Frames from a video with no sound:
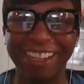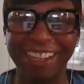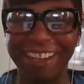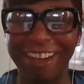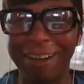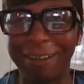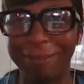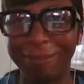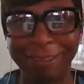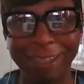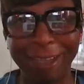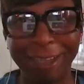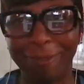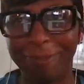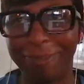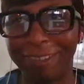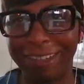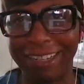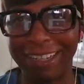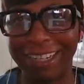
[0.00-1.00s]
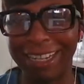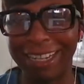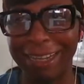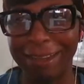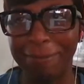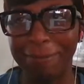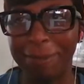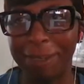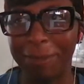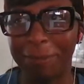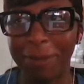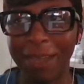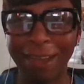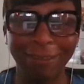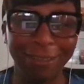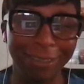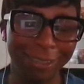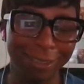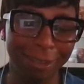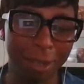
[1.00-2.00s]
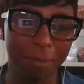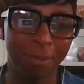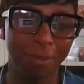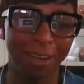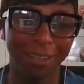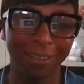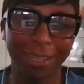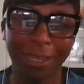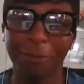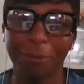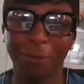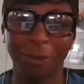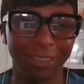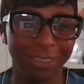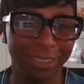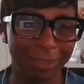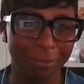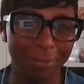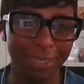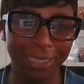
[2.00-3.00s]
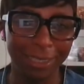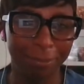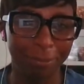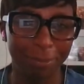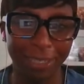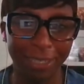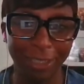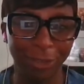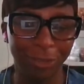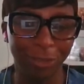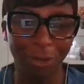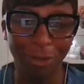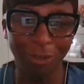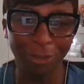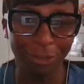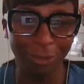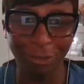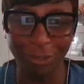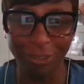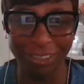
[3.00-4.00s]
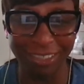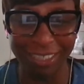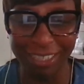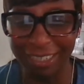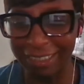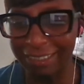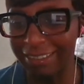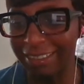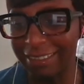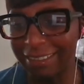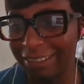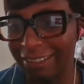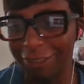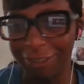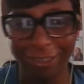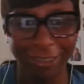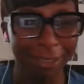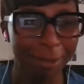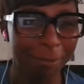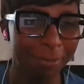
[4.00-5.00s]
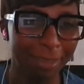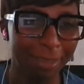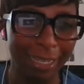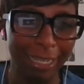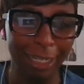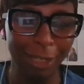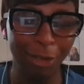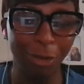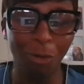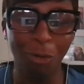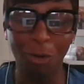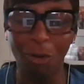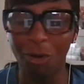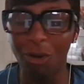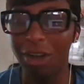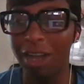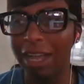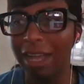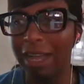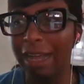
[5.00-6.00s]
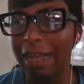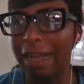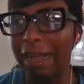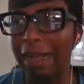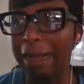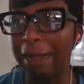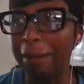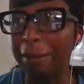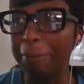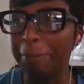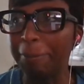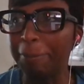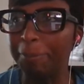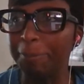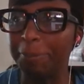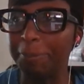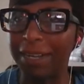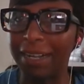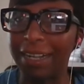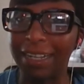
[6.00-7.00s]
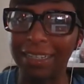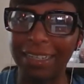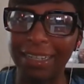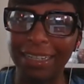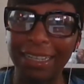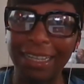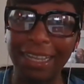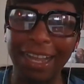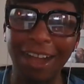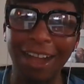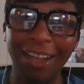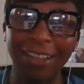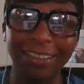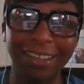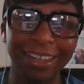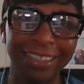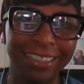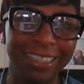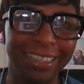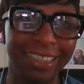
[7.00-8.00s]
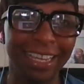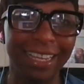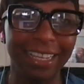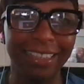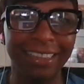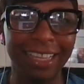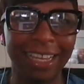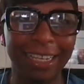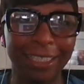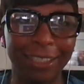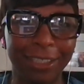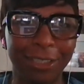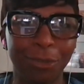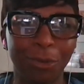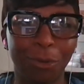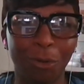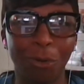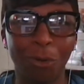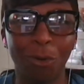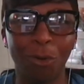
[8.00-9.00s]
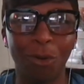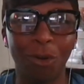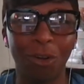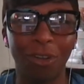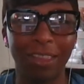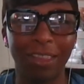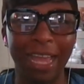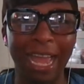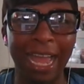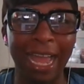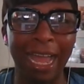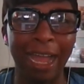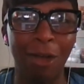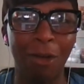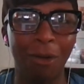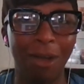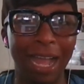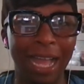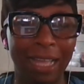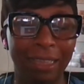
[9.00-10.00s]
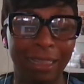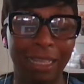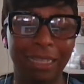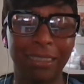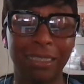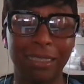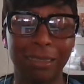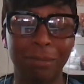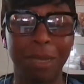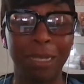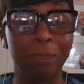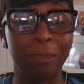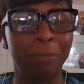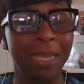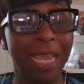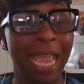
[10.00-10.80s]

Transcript: Oh, definitely. With parents like mine, they wanted me to be a doctor or solicitor or something in law. But I think they saw how athletics made me